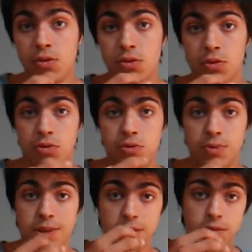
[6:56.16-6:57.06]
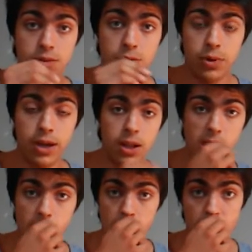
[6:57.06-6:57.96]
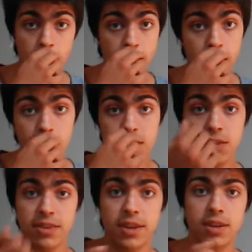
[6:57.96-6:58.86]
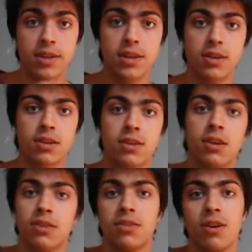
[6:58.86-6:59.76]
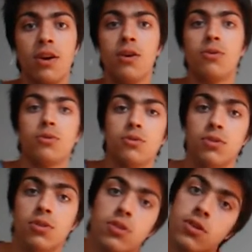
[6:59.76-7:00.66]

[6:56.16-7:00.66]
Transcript: you're doing it quickly, things like kick or